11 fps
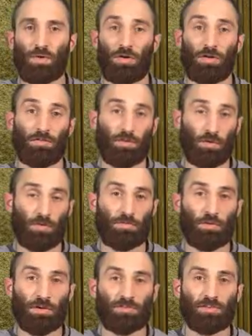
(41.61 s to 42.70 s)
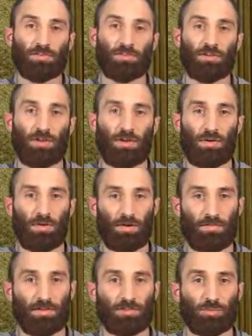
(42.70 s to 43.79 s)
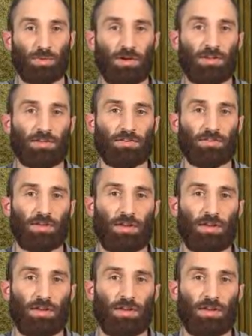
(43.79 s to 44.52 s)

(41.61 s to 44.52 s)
or have heard voices, or have experienced